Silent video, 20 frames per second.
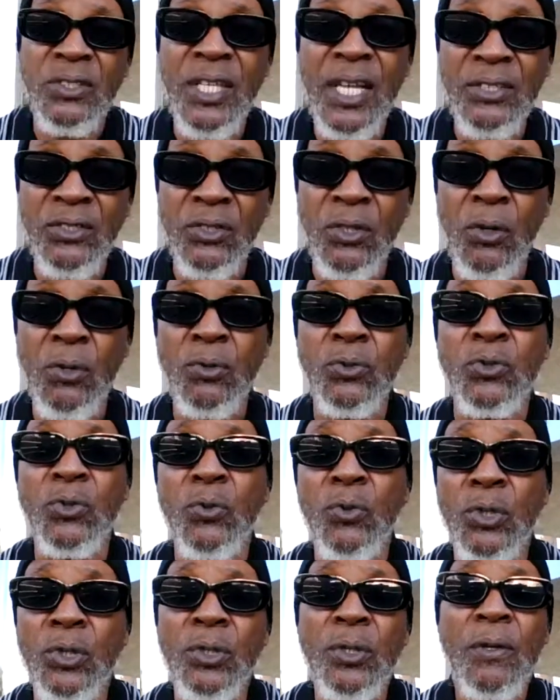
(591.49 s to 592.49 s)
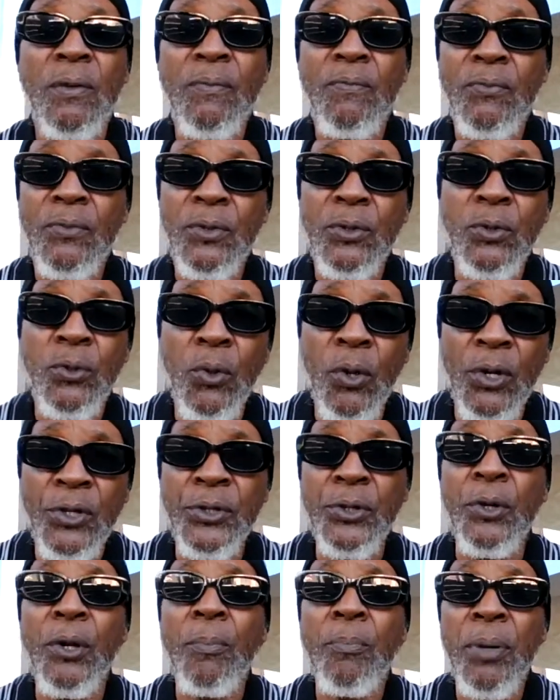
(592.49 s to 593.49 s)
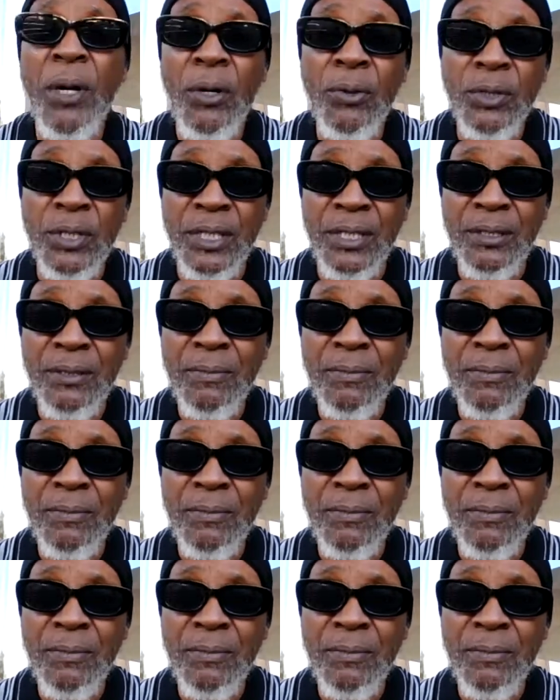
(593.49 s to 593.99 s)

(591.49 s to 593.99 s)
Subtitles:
That's those who are your opponent.